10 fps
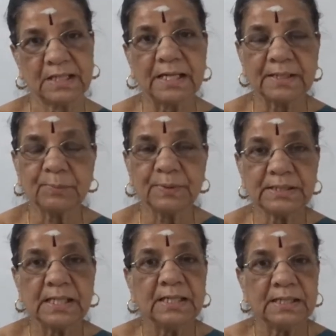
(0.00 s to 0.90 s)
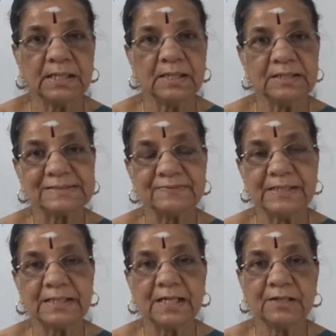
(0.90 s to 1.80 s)
I repeat, girls
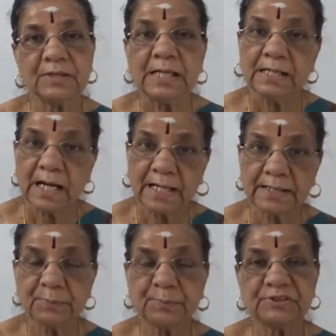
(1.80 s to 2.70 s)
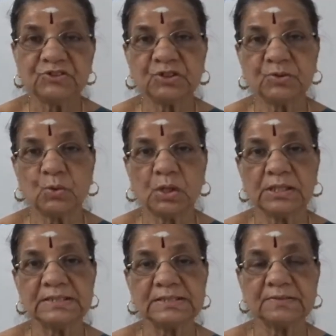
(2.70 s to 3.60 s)
will have high-pitched
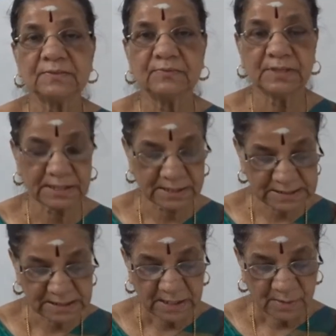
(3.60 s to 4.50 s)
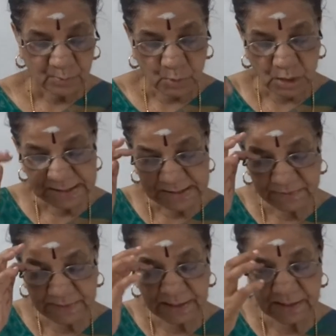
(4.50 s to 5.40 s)
voice, whereas boys
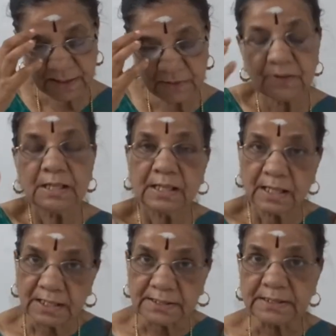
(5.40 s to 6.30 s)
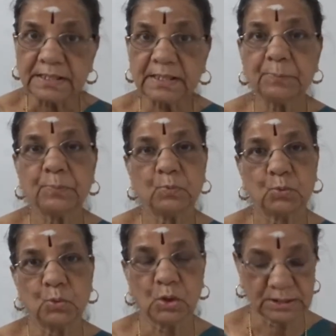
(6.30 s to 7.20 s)
will have a deep
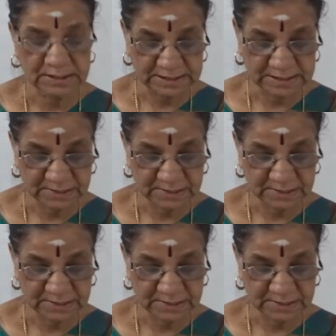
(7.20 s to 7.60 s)
voice.